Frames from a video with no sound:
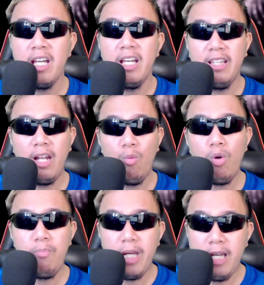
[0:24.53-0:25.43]
that
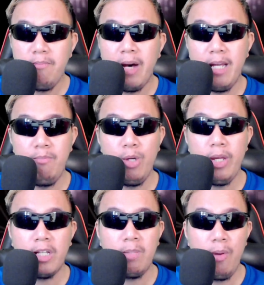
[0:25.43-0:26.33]
would be a
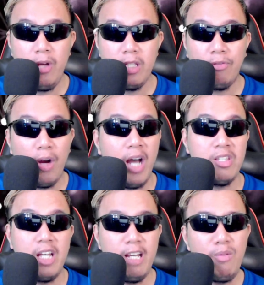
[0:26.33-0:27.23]
mind-blowing experience for
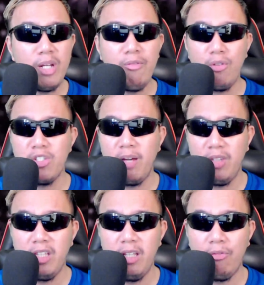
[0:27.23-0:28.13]
us. I am looking for
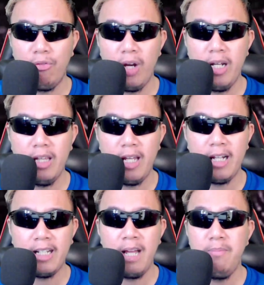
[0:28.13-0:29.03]
something different
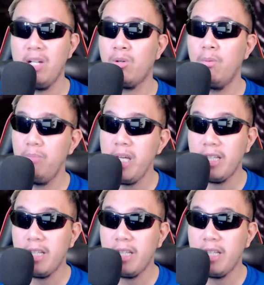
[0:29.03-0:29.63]
that can be a complete